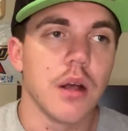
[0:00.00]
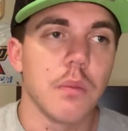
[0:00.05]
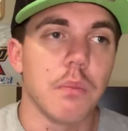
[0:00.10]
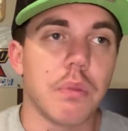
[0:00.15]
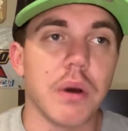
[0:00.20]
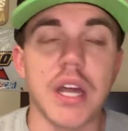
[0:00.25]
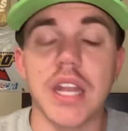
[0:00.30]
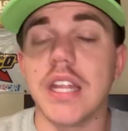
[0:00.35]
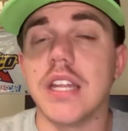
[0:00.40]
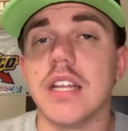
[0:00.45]

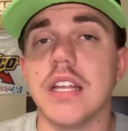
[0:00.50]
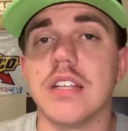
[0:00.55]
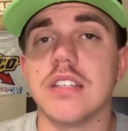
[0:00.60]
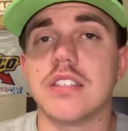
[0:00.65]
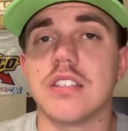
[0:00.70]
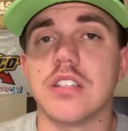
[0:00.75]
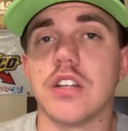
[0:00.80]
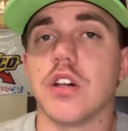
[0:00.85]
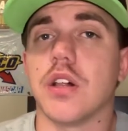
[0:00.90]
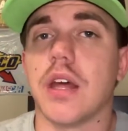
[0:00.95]
But it is
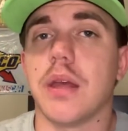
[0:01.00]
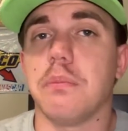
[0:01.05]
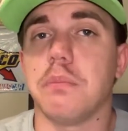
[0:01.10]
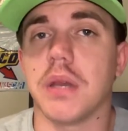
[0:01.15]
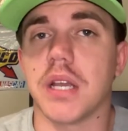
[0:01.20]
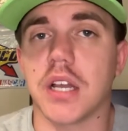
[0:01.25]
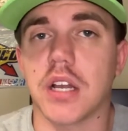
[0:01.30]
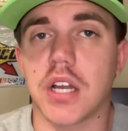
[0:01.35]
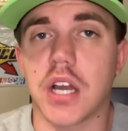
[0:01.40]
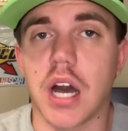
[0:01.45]
still a
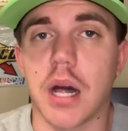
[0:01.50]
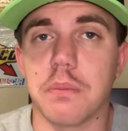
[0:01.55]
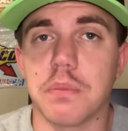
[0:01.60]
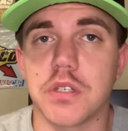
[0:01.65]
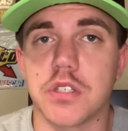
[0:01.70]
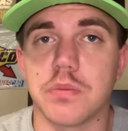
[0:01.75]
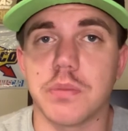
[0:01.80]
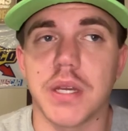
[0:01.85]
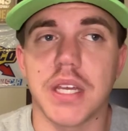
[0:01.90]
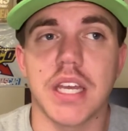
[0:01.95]
big
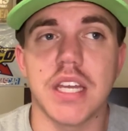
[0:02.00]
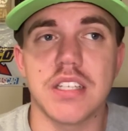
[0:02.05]
accomplishment.